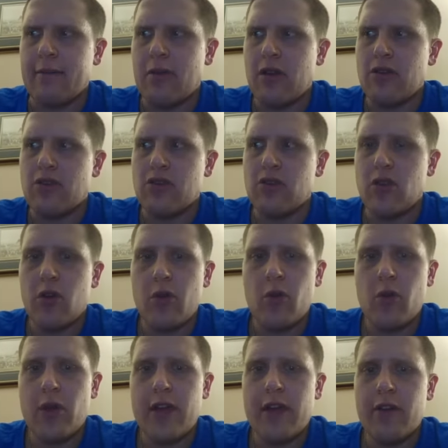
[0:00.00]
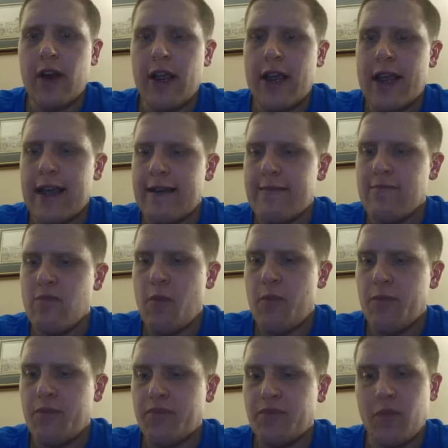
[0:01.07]
So here I am
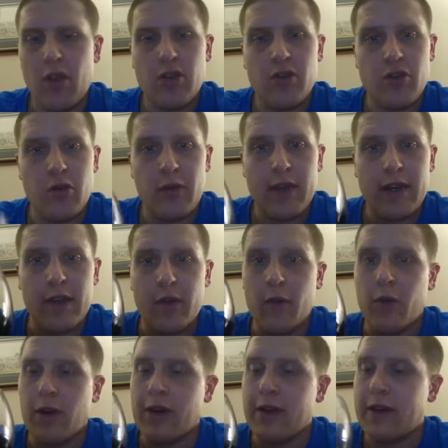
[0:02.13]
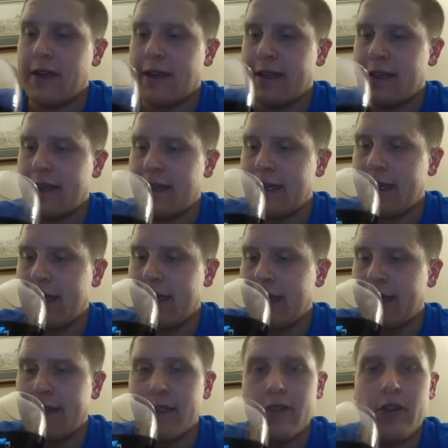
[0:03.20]
doing another one.
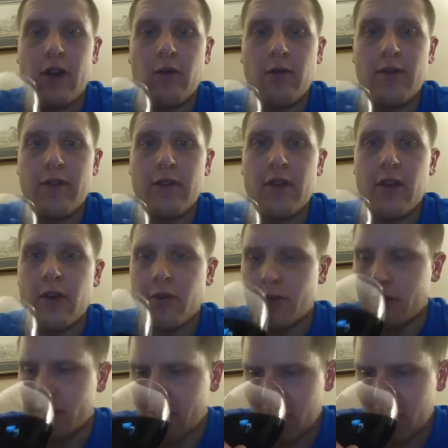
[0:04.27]
Let's start with the nose.